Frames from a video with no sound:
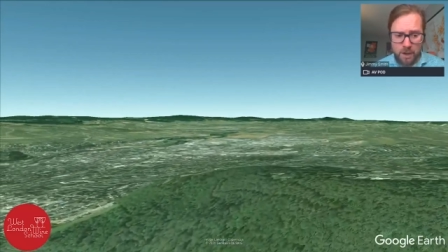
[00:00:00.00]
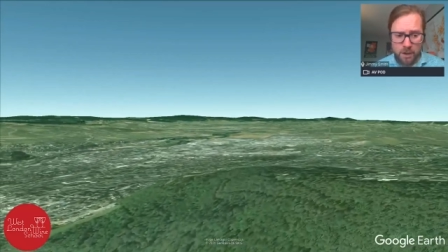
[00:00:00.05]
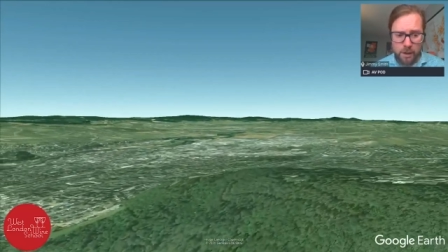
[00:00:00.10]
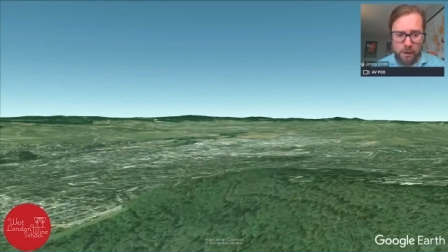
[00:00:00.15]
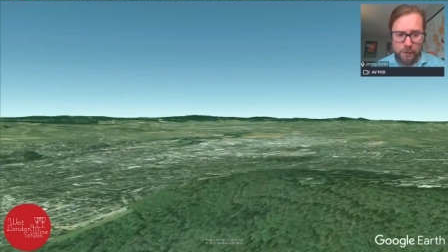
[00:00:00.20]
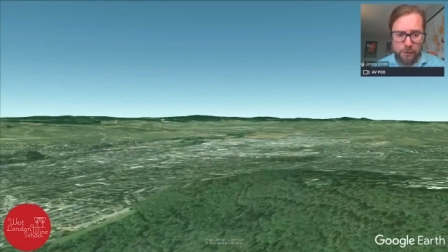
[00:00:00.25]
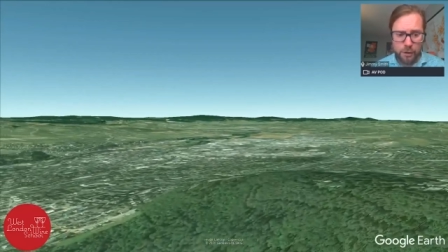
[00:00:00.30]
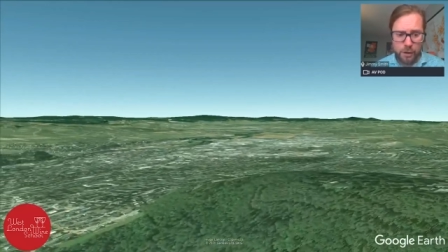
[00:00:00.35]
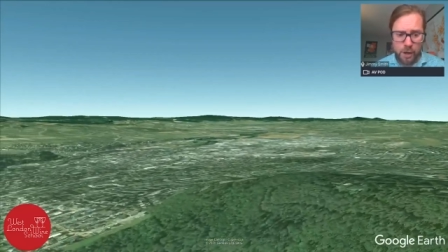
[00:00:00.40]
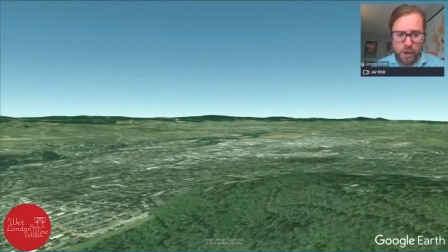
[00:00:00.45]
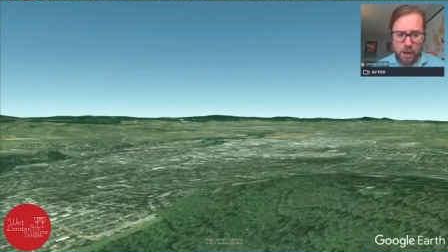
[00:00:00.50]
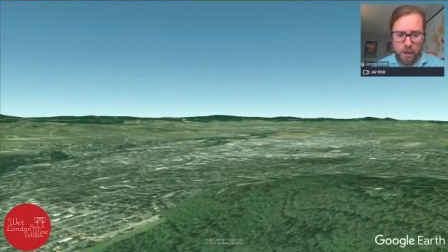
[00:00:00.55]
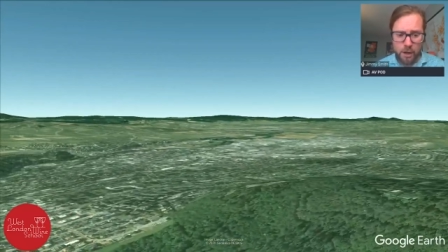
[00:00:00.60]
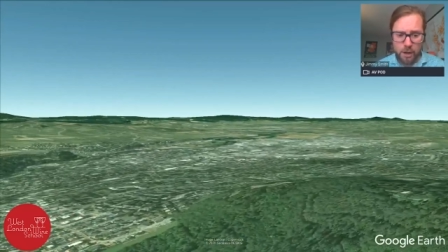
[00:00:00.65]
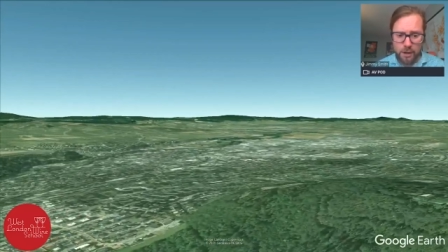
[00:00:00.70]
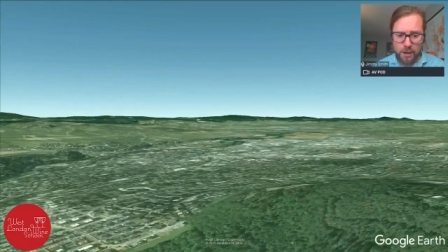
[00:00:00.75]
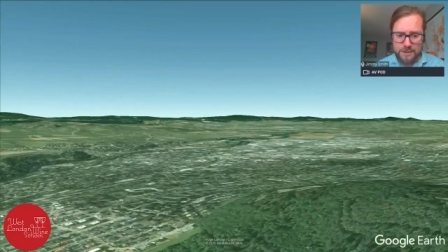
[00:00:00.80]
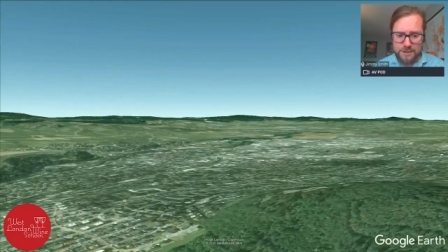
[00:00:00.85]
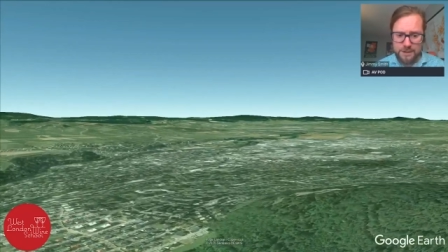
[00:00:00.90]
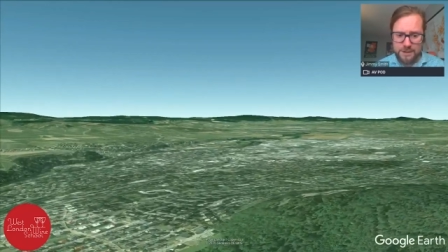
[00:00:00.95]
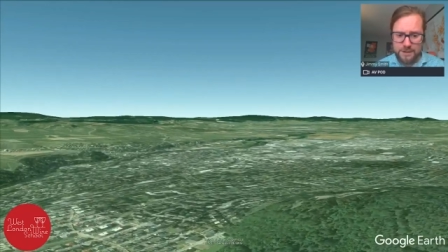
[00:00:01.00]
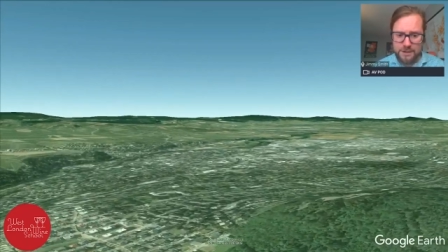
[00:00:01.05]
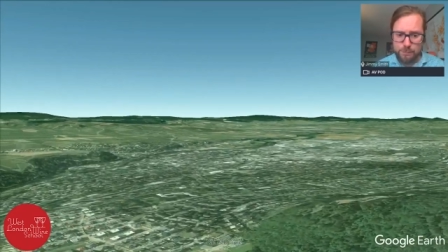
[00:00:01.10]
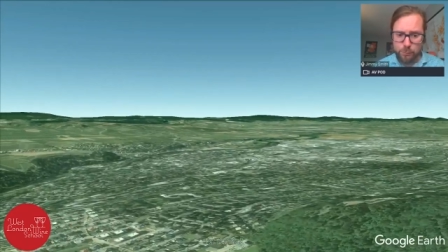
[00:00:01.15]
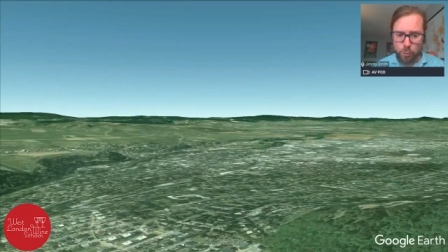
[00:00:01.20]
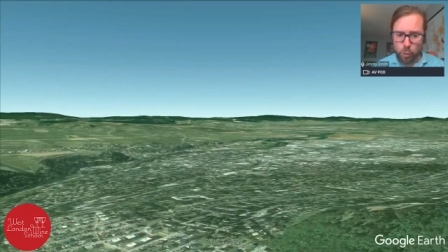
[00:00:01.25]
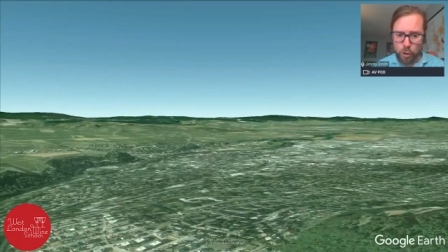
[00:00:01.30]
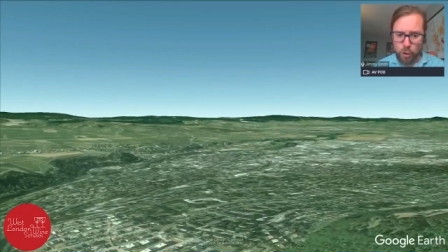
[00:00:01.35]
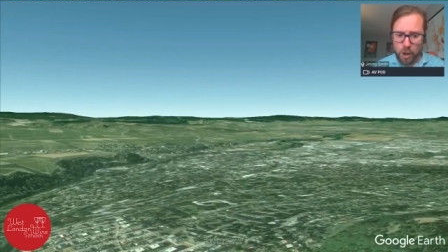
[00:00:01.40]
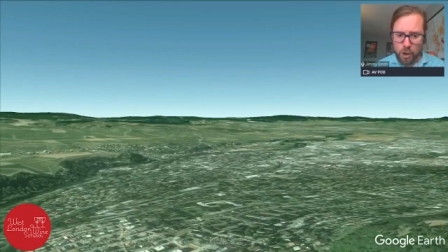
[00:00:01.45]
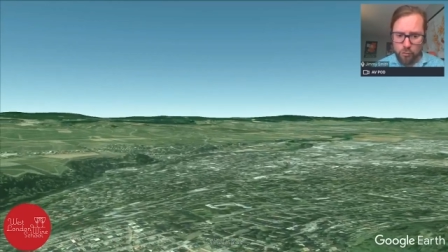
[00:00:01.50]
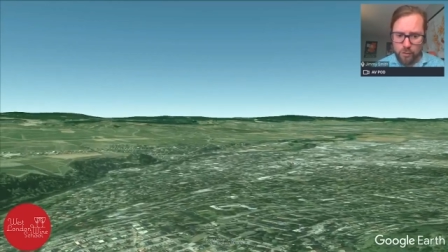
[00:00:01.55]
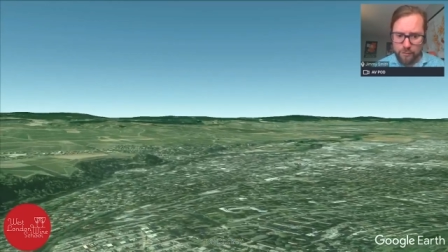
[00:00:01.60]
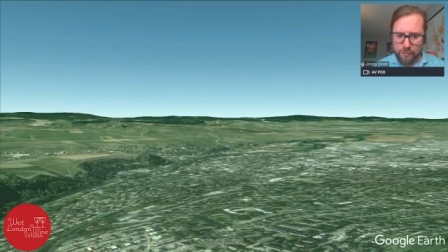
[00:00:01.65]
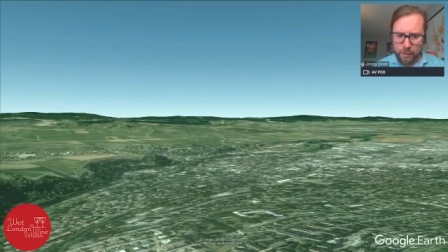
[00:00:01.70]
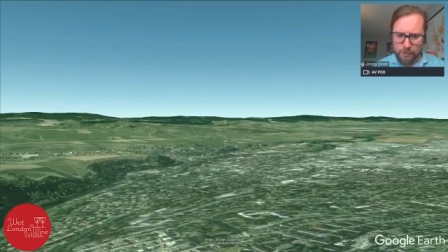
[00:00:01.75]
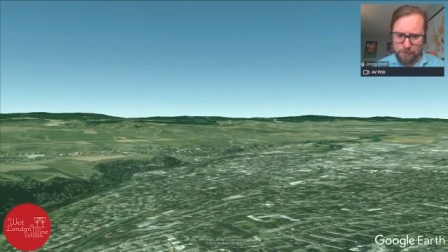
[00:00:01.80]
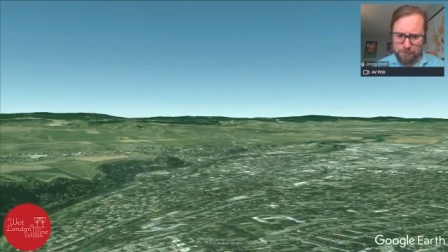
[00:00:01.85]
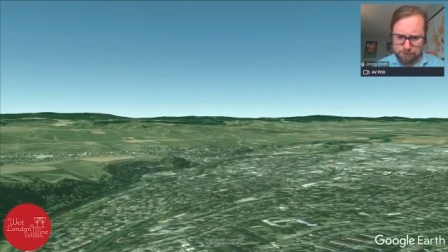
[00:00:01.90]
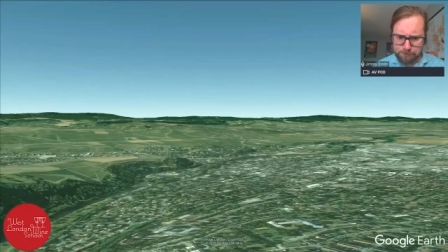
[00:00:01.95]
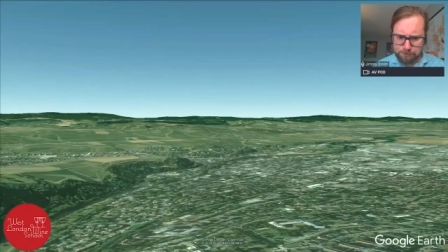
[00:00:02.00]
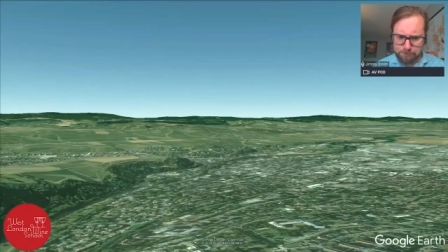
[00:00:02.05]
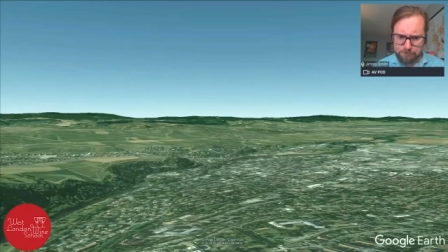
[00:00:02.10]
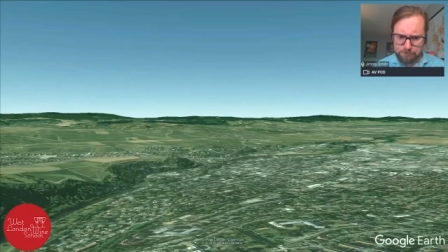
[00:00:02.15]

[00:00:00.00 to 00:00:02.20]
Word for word: The Nahe is a smaller river,